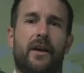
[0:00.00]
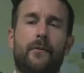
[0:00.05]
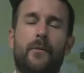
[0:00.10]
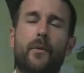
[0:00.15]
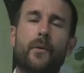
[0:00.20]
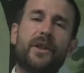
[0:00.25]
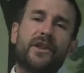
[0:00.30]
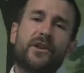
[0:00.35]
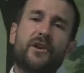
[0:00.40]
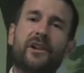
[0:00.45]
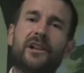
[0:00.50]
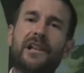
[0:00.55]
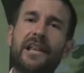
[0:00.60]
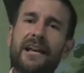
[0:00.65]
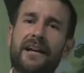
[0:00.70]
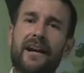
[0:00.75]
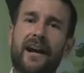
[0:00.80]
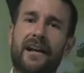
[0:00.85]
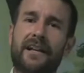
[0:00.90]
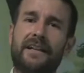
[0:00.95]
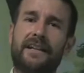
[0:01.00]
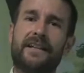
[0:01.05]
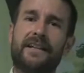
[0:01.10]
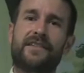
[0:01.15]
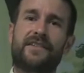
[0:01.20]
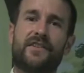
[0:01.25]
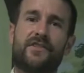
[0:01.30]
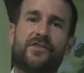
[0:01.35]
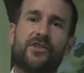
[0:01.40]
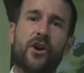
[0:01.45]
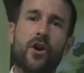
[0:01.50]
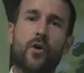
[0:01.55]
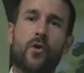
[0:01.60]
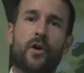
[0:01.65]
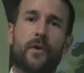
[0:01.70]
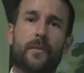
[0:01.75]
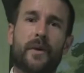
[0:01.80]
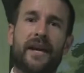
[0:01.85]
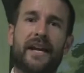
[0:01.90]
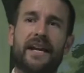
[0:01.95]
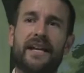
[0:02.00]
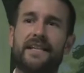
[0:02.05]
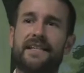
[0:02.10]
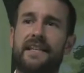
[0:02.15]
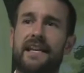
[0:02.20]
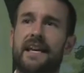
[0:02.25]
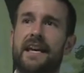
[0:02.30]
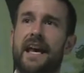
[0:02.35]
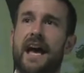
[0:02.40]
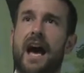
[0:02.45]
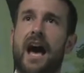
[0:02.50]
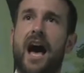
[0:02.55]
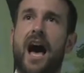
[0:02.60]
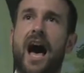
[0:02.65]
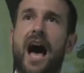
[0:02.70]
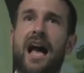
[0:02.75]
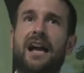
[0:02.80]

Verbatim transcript: But when you click on it, it's a joke because uh,